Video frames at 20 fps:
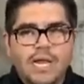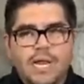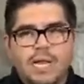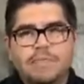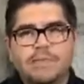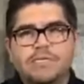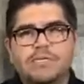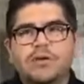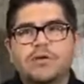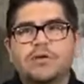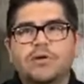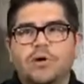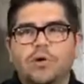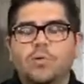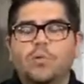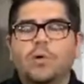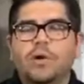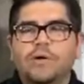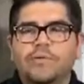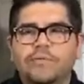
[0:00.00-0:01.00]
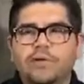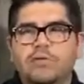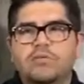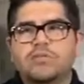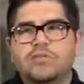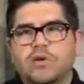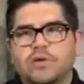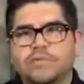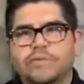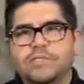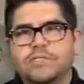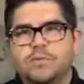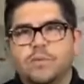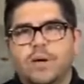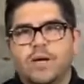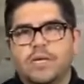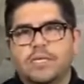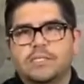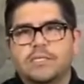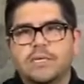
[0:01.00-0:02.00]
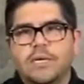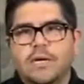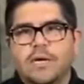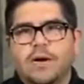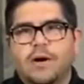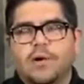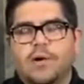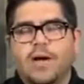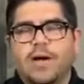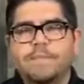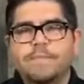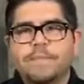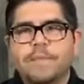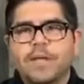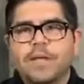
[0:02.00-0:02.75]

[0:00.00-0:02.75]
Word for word: Let me tell you who one of those servants was. All right?